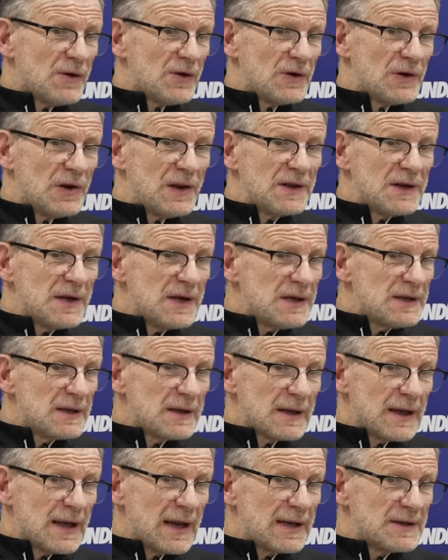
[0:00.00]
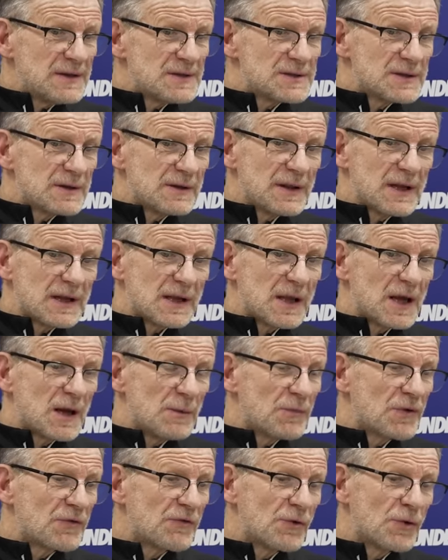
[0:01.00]
lead, and they
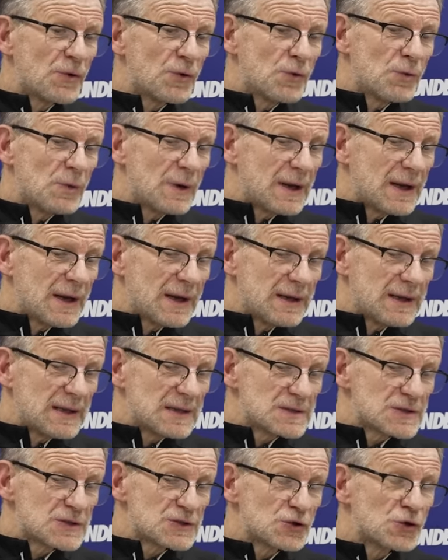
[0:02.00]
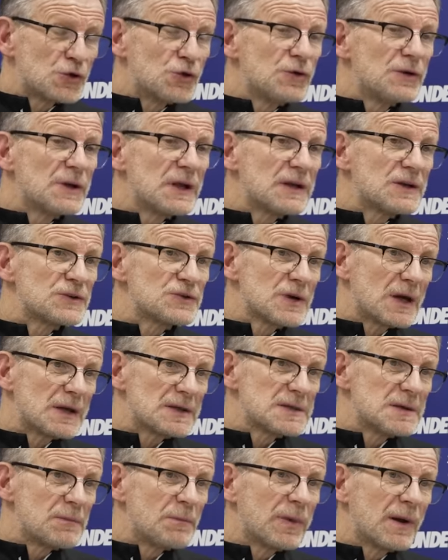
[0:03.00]
come through, and it's good in
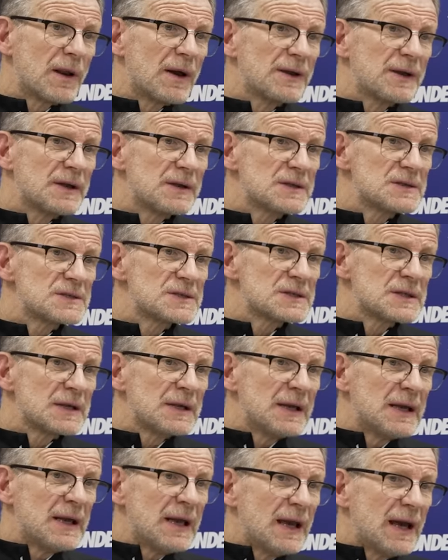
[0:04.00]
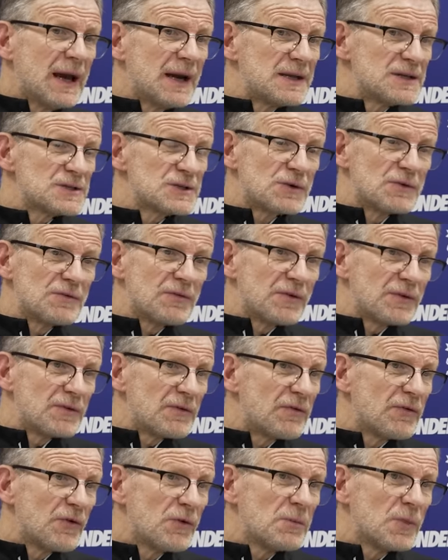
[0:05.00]
attracting players, and it's good for
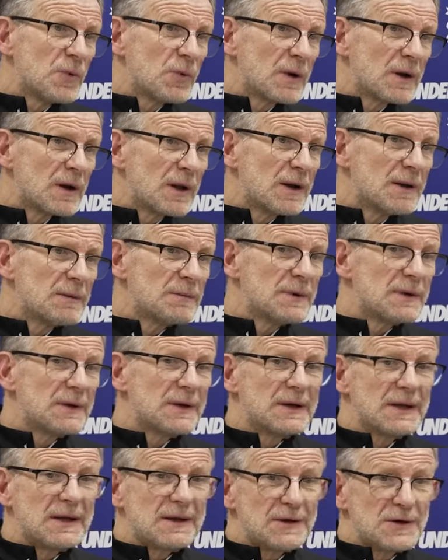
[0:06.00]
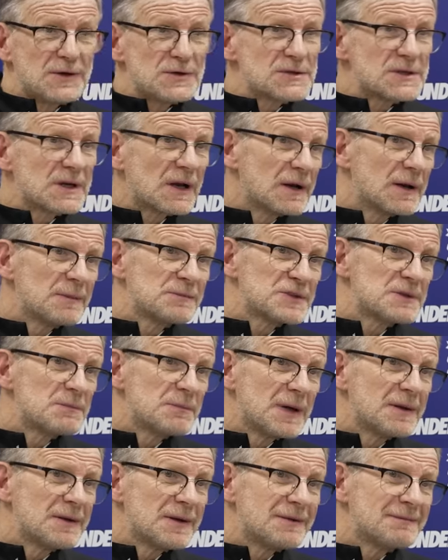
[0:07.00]
the football club, and it earns the club
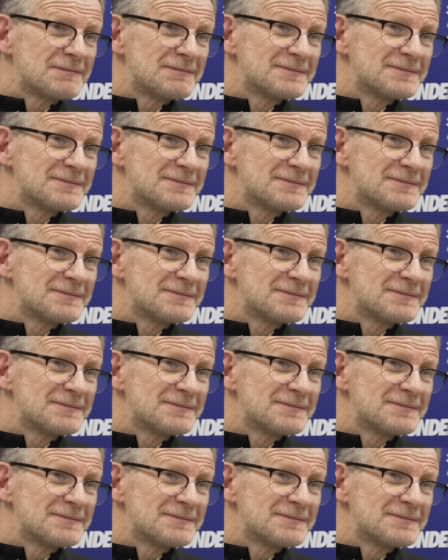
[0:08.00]
some money.